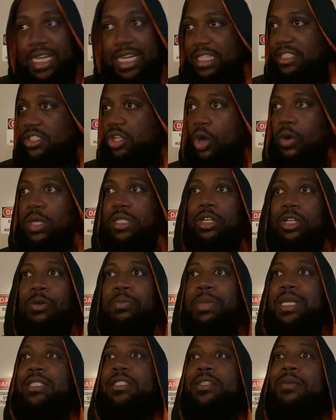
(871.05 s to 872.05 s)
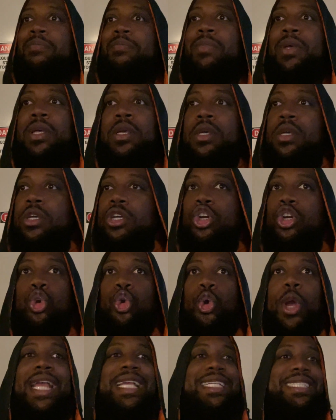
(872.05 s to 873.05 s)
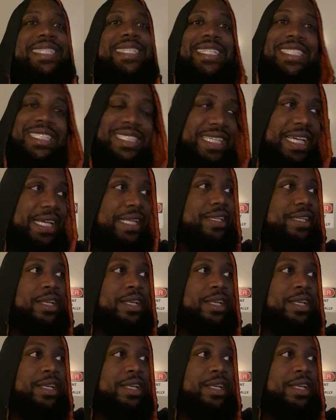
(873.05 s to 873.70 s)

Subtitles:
It's always gonna be some crazy shit,